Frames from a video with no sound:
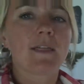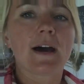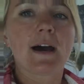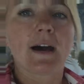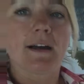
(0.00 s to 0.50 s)

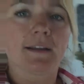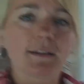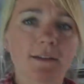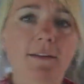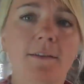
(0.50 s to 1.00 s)
The
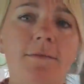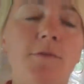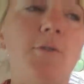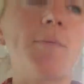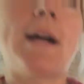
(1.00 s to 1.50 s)

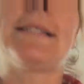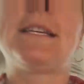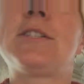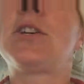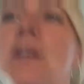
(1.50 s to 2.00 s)
food
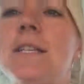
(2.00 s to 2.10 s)
processor